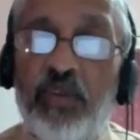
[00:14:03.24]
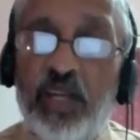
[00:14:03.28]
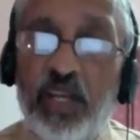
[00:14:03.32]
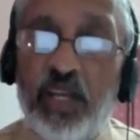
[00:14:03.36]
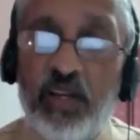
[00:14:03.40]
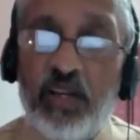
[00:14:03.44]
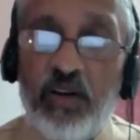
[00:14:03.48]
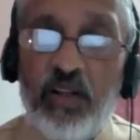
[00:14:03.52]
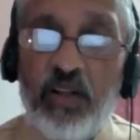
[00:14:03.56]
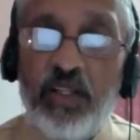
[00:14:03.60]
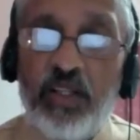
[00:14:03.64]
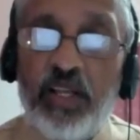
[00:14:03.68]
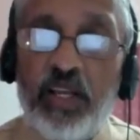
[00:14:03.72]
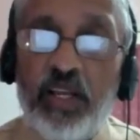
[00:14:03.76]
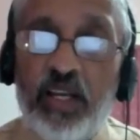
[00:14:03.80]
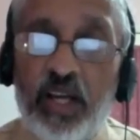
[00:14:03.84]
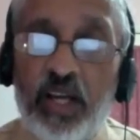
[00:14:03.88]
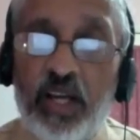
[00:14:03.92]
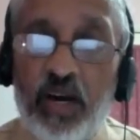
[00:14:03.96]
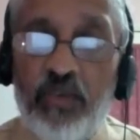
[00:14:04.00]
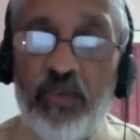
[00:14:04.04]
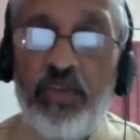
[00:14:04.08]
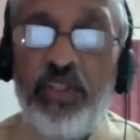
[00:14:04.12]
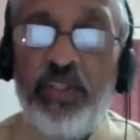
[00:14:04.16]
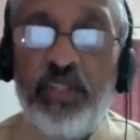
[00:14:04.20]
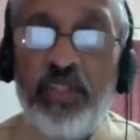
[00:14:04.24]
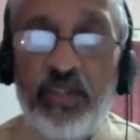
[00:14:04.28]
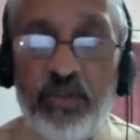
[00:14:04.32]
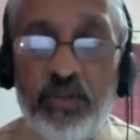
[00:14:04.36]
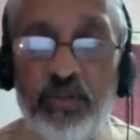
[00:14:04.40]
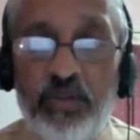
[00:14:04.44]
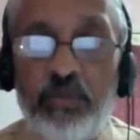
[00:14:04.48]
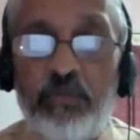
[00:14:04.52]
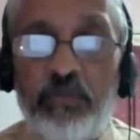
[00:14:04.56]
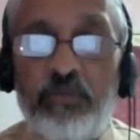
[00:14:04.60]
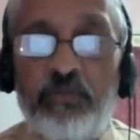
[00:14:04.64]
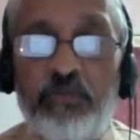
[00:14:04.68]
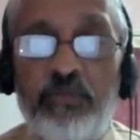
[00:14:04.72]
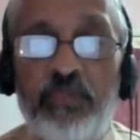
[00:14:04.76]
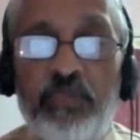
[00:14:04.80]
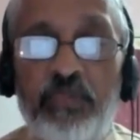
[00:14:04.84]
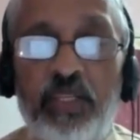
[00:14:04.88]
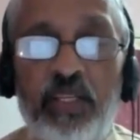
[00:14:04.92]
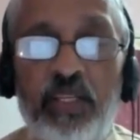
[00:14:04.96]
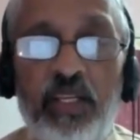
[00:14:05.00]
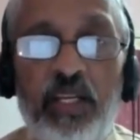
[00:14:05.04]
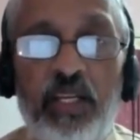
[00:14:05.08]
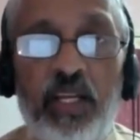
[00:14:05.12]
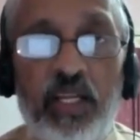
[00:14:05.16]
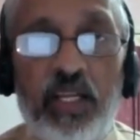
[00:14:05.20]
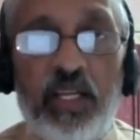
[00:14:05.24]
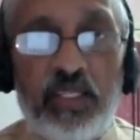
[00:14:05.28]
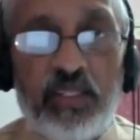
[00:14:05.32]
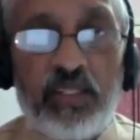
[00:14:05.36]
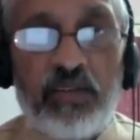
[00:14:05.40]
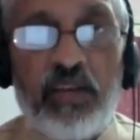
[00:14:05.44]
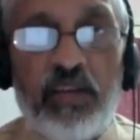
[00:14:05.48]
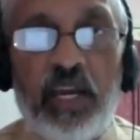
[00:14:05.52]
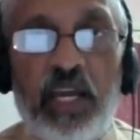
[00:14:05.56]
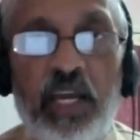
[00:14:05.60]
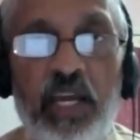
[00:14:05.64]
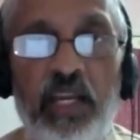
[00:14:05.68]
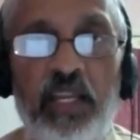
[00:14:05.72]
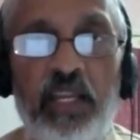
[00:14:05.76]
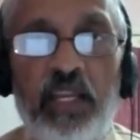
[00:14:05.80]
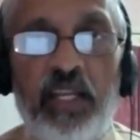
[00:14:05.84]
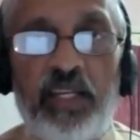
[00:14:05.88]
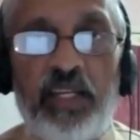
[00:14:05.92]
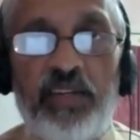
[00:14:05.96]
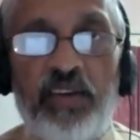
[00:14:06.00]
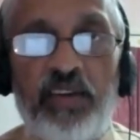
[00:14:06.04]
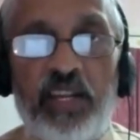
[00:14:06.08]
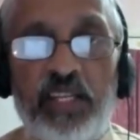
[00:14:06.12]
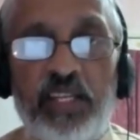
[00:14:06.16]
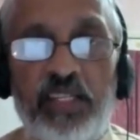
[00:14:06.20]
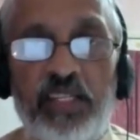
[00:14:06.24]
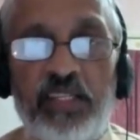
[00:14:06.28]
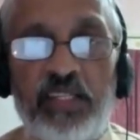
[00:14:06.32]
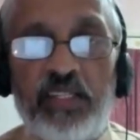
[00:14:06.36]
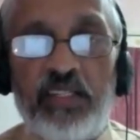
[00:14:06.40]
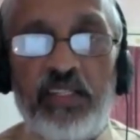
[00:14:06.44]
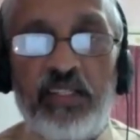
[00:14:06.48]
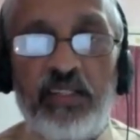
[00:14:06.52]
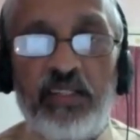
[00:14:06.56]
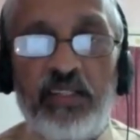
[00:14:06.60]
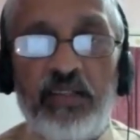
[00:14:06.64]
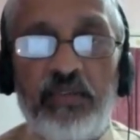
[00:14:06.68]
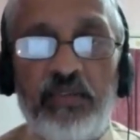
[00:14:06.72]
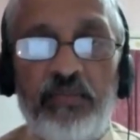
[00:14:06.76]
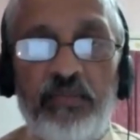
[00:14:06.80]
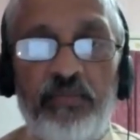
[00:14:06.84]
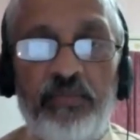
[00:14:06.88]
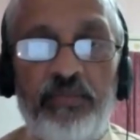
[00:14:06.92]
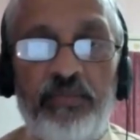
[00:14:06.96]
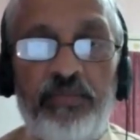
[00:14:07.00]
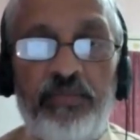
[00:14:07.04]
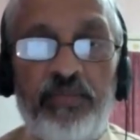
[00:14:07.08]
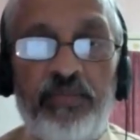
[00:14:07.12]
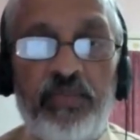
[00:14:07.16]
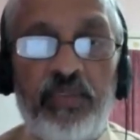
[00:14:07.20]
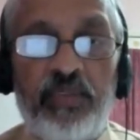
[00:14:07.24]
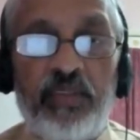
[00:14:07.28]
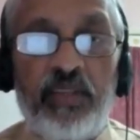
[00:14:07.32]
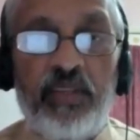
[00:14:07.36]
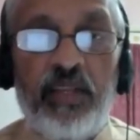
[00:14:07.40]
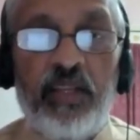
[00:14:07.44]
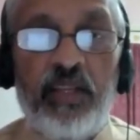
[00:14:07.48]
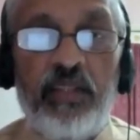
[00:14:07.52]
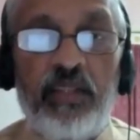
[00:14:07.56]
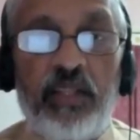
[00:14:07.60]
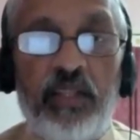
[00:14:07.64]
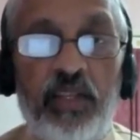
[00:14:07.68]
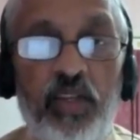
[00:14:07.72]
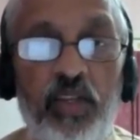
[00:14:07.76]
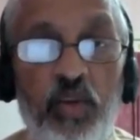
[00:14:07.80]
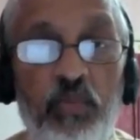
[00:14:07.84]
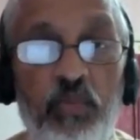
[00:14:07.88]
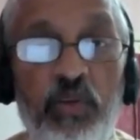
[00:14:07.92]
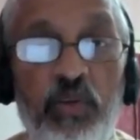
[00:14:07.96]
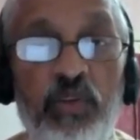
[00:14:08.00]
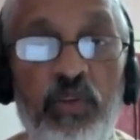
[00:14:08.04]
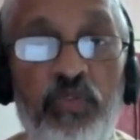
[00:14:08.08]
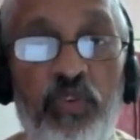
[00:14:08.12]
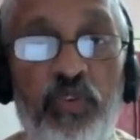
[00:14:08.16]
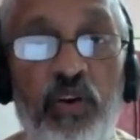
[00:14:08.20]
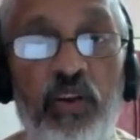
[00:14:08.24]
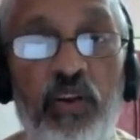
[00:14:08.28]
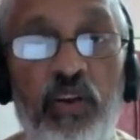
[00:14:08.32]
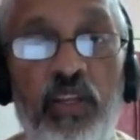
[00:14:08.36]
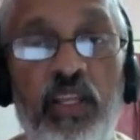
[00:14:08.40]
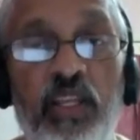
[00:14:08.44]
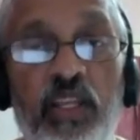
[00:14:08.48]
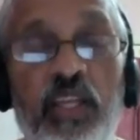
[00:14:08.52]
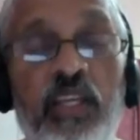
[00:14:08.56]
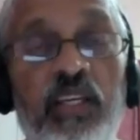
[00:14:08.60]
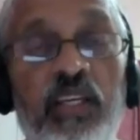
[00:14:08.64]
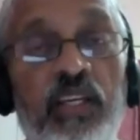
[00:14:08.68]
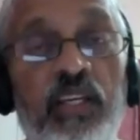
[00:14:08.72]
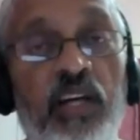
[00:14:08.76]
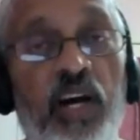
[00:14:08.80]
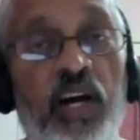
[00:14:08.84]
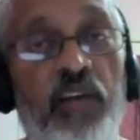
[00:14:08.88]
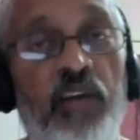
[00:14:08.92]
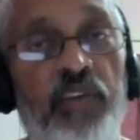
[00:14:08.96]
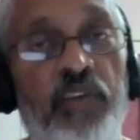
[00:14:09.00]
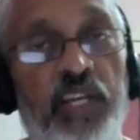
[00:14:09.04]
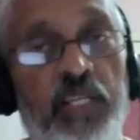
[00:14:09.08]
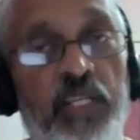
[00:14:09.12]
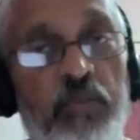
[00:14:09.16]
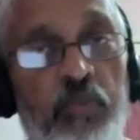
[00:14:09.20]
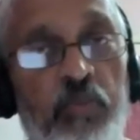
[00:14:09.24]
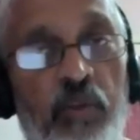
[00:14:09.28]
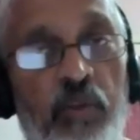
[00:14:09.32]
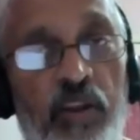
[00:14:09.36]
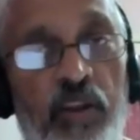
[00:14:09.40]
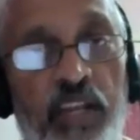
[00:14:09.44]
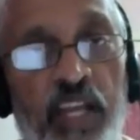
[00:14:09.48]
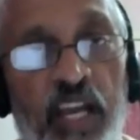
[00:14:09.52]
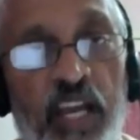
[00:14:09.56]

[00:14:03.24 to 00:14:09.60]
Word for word: I call the cow in the room, is rarely addressed: the human folly of exploiting